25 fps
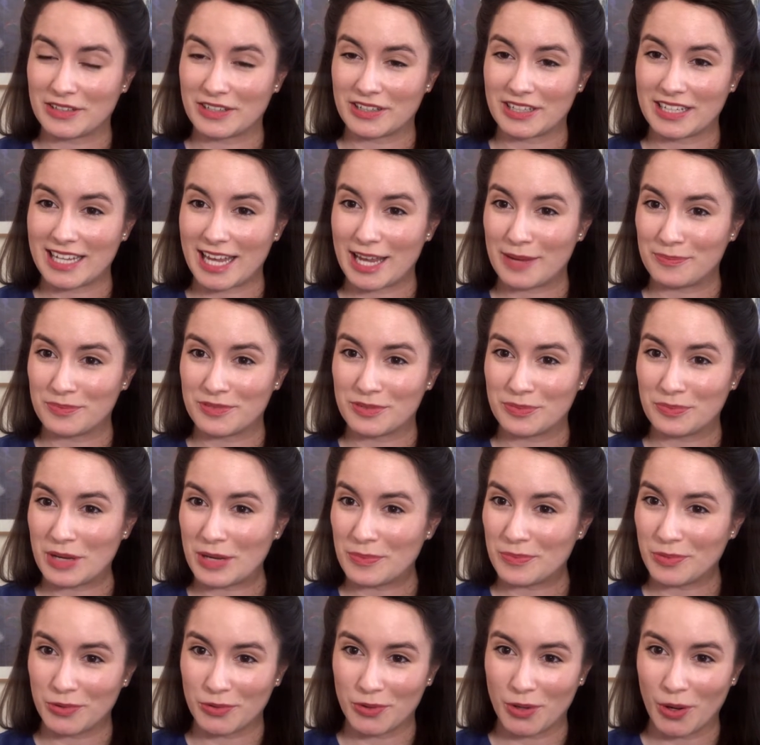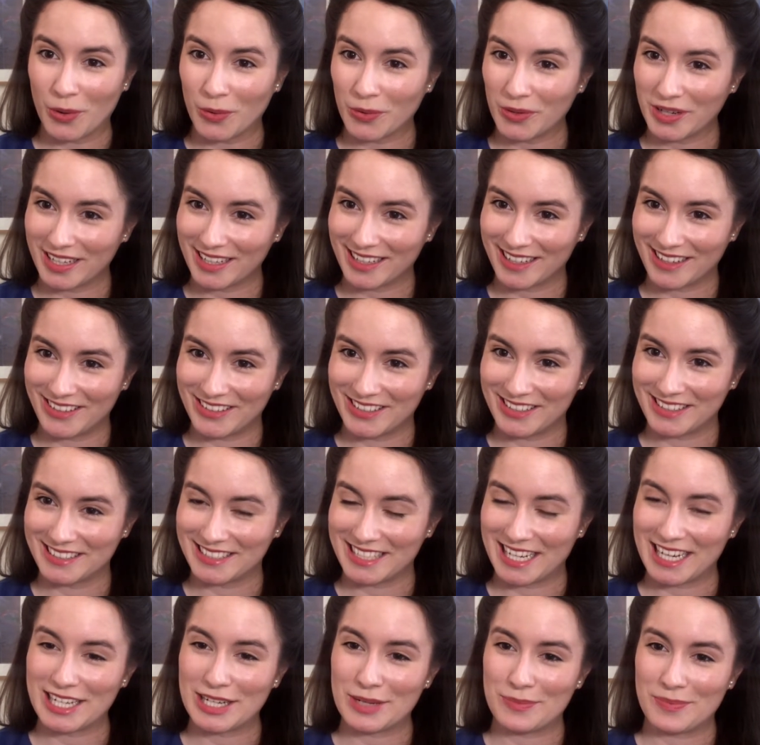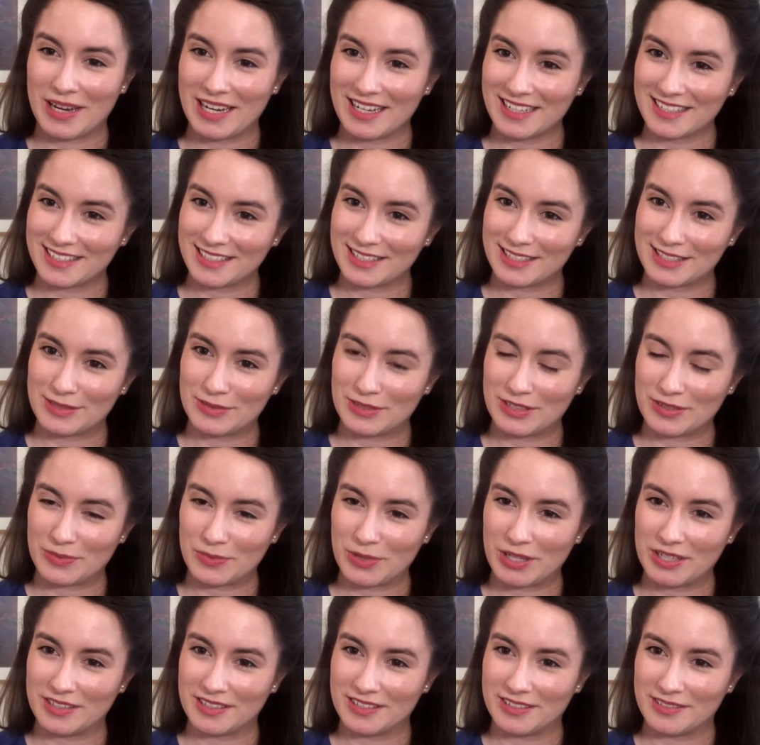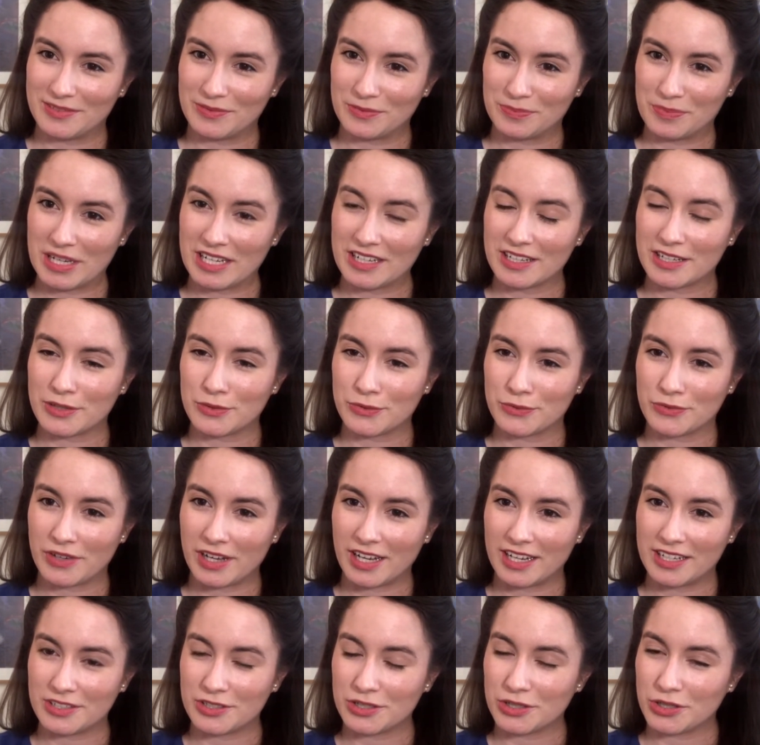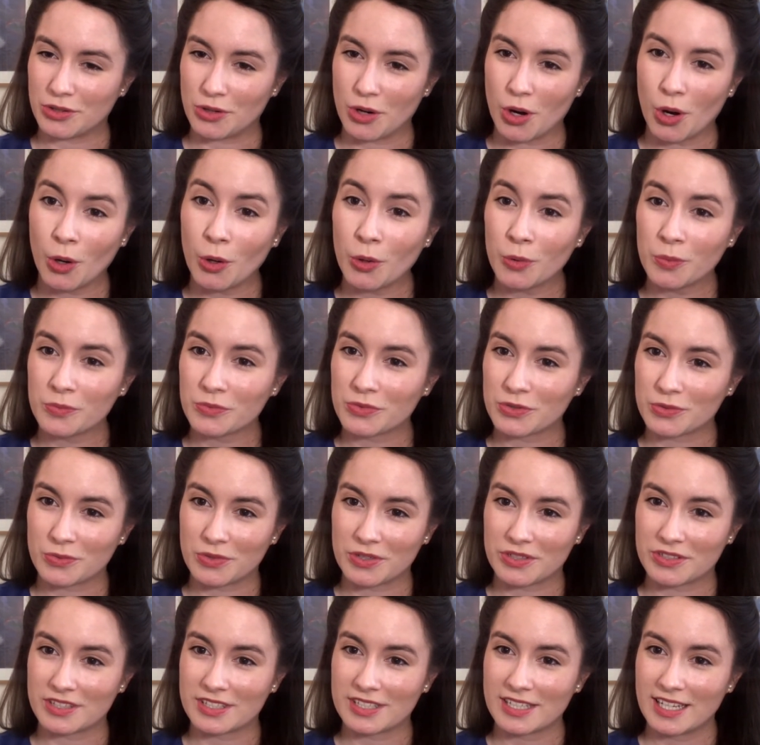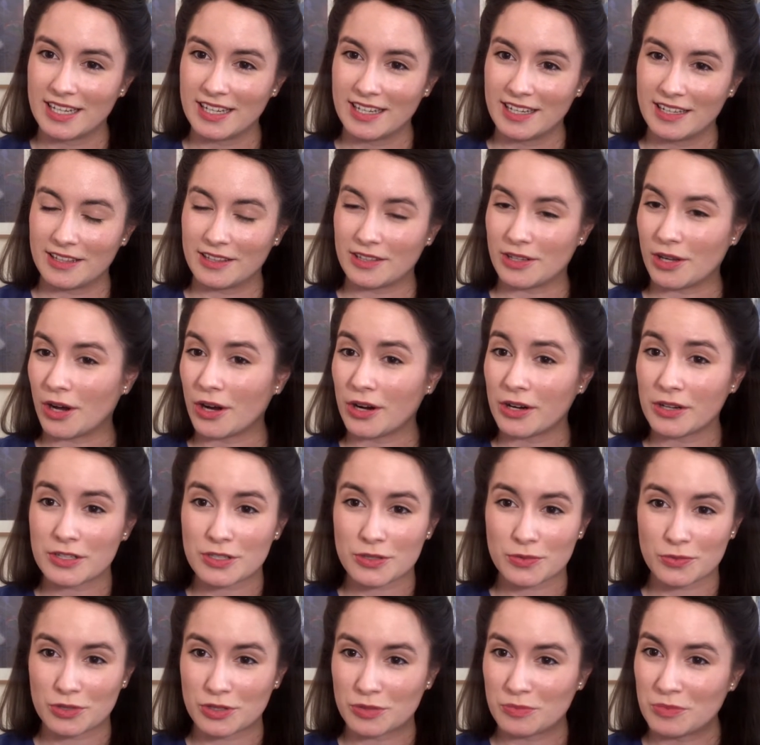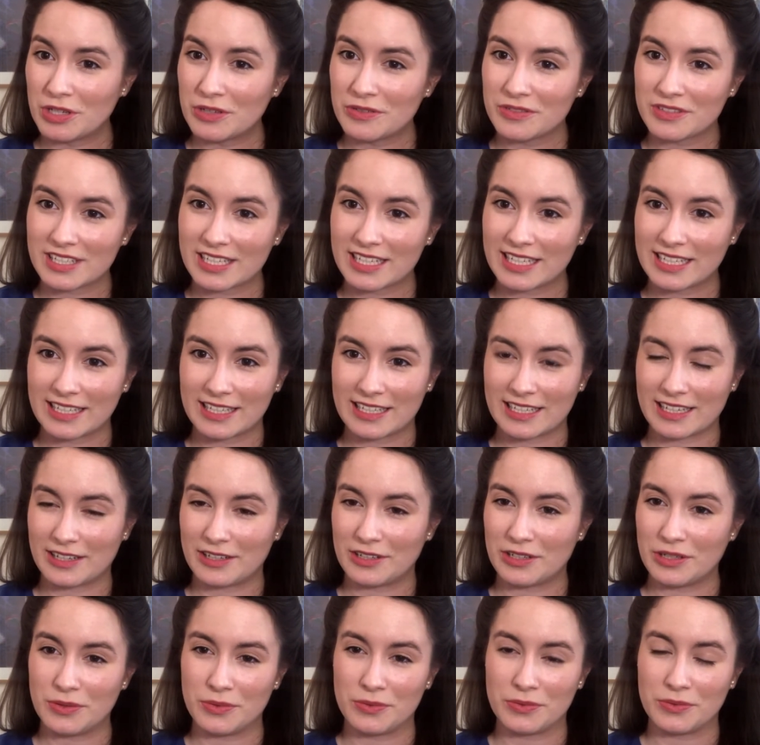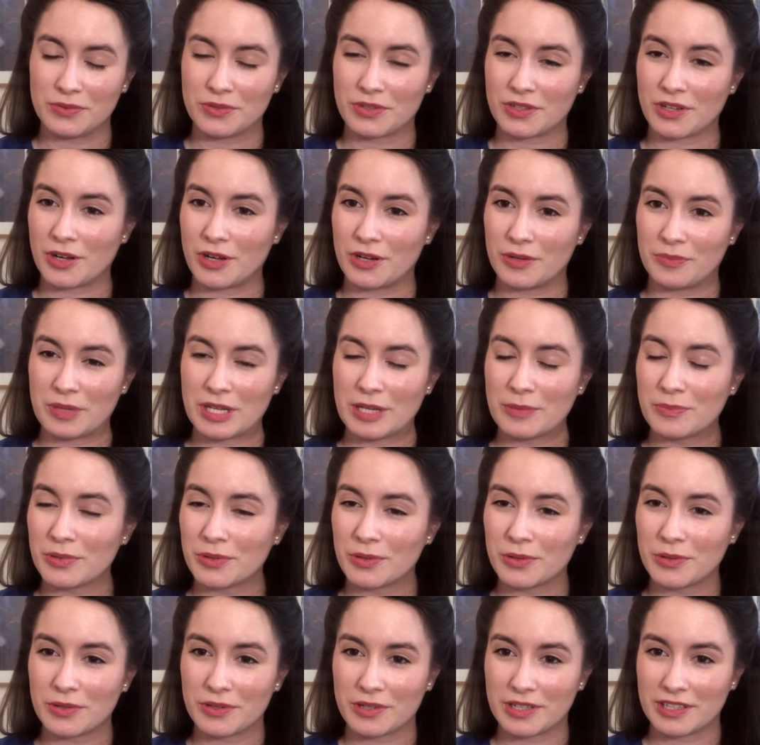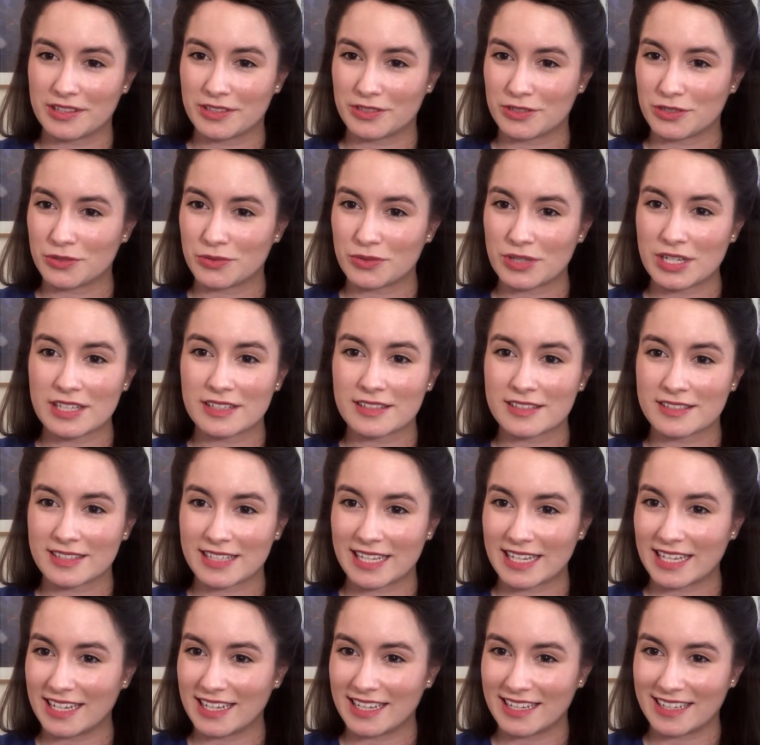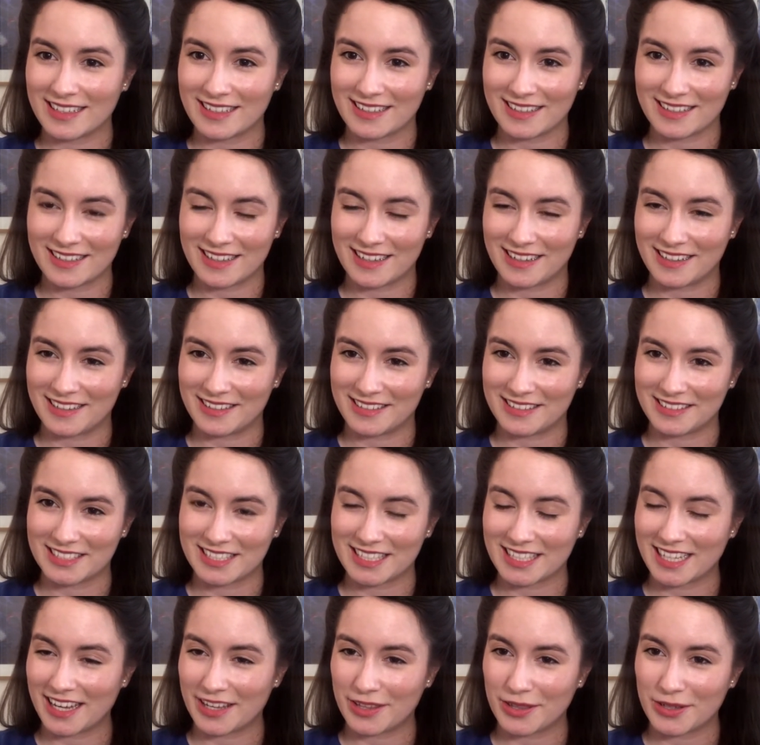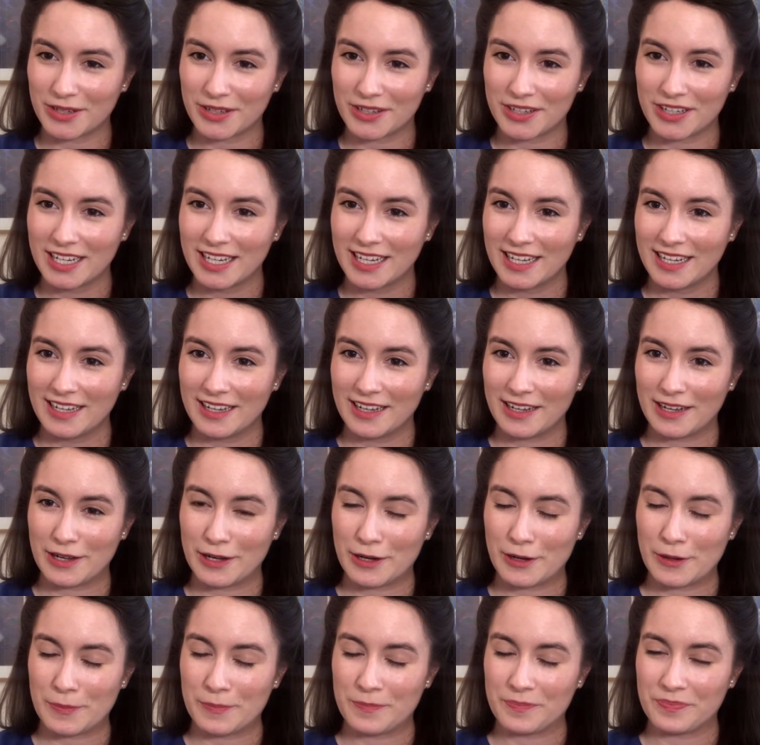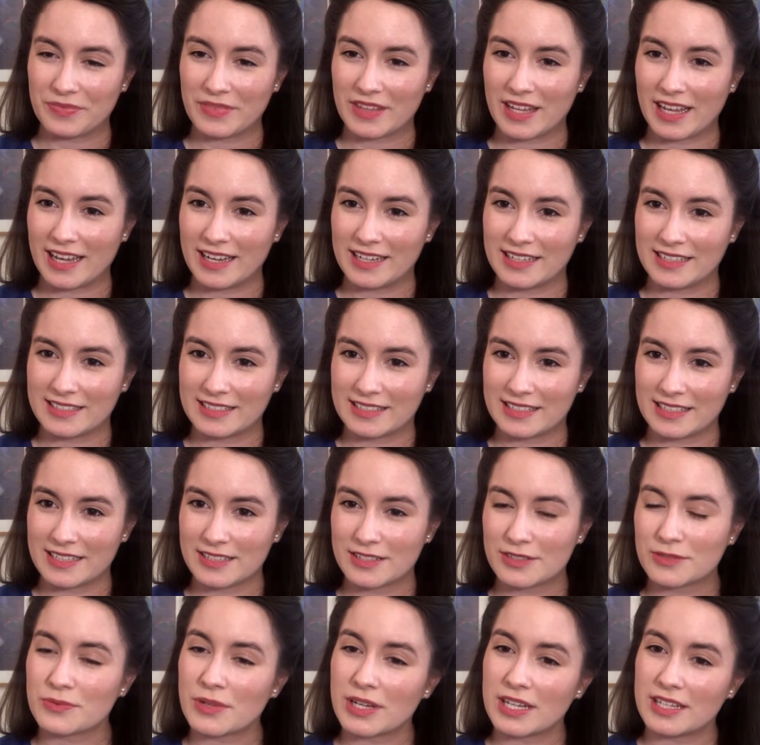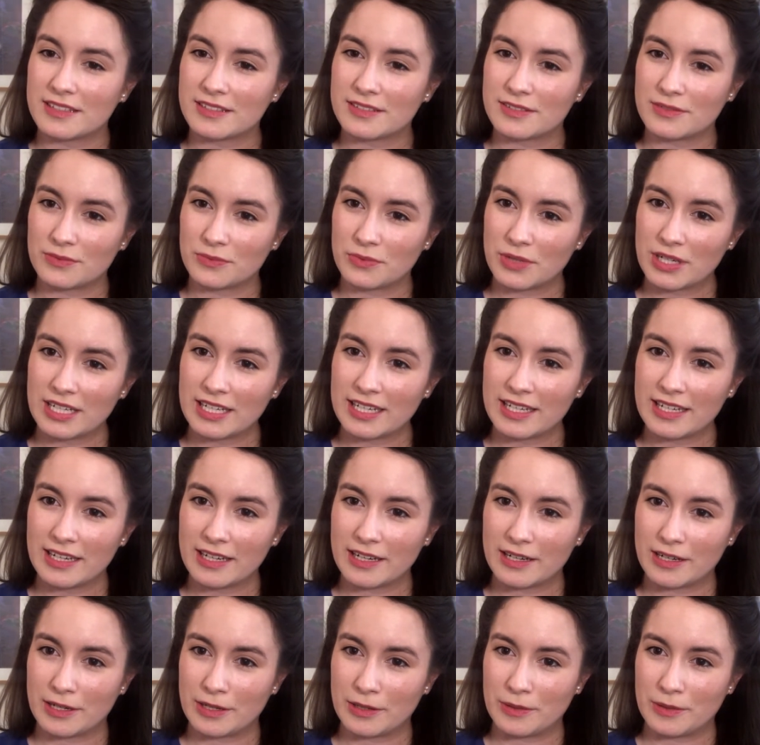kept people going on a daily basis when being confined to your homes was the arts, was music. You saw people in the streets singing together. And it's really